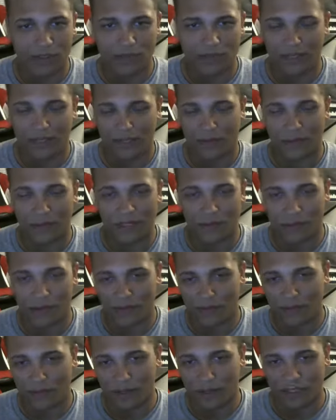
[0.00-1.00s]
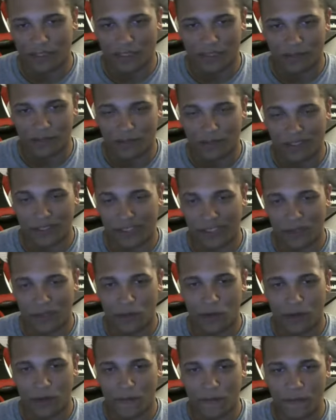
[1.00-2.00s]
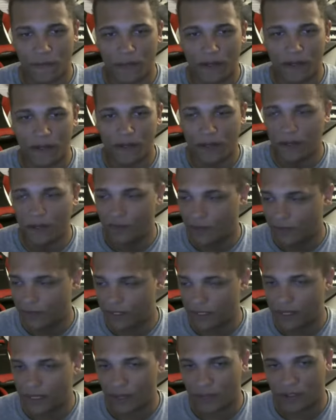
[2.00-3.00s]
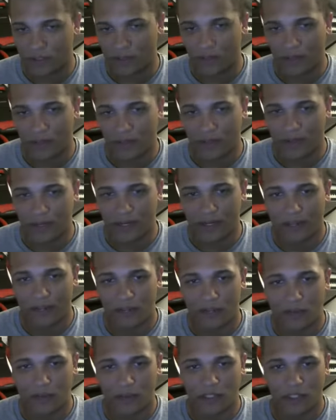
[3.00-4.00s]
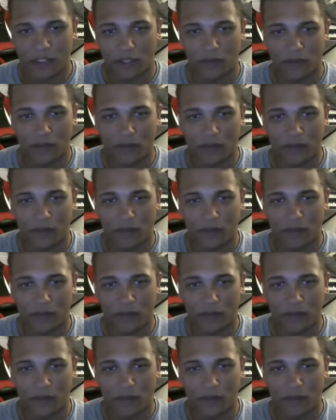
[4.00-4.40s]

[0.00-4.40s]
They can read as many books as, books as they want for $10 a month. And if you put your